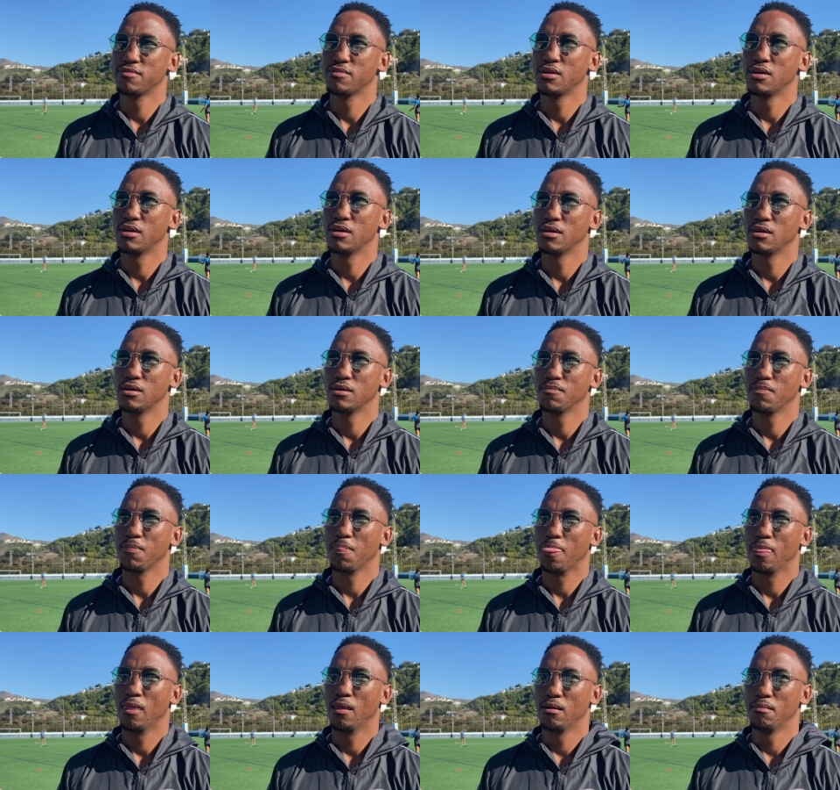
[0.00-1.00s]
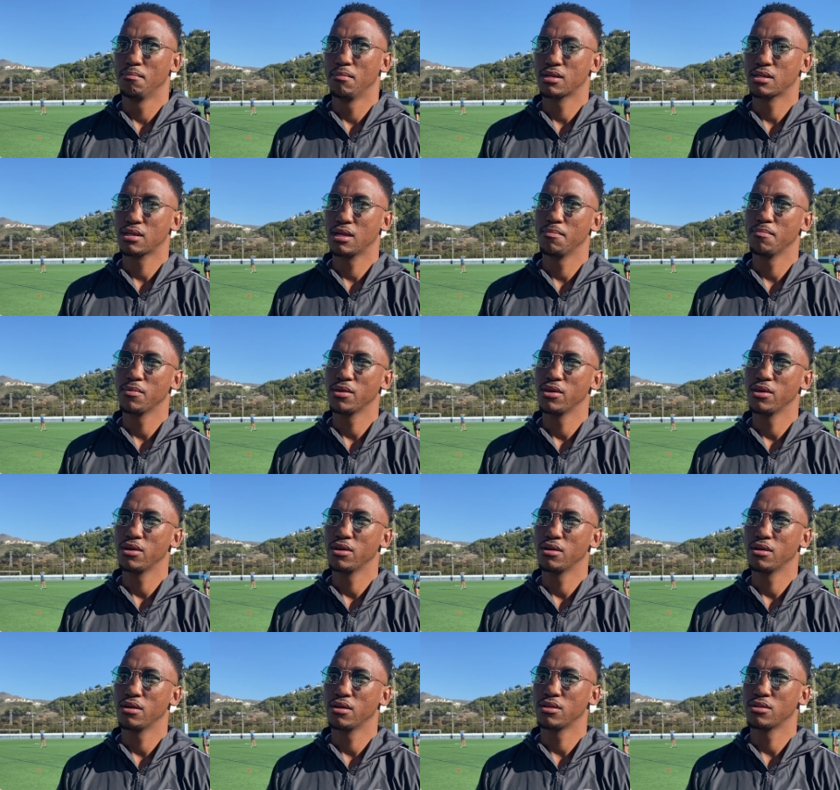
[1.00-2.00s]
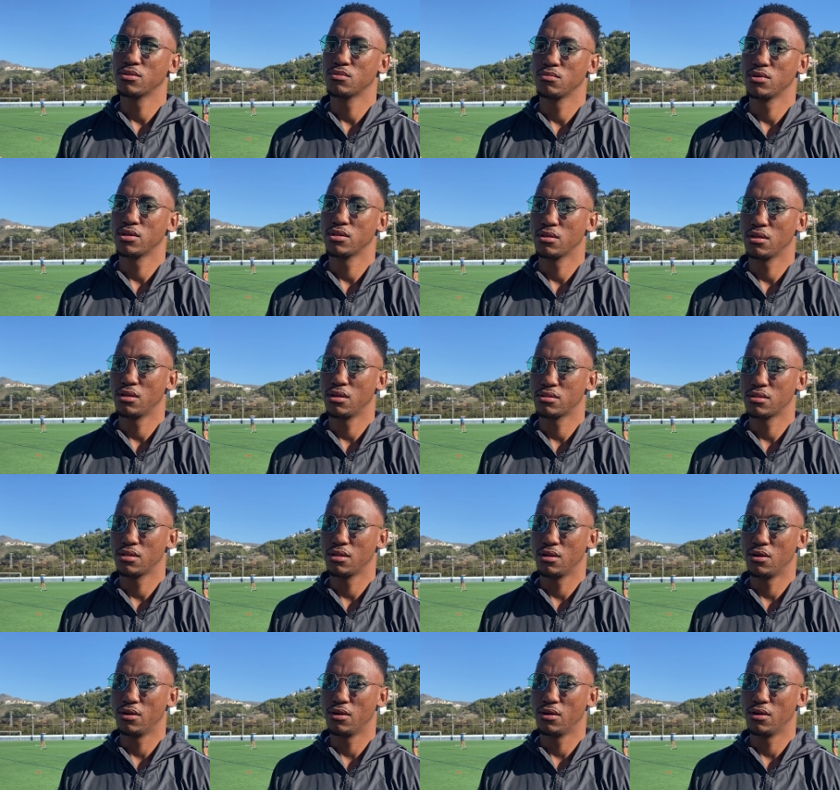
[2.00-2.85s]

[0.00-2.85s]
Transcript: Uh, but coming here it, it, it,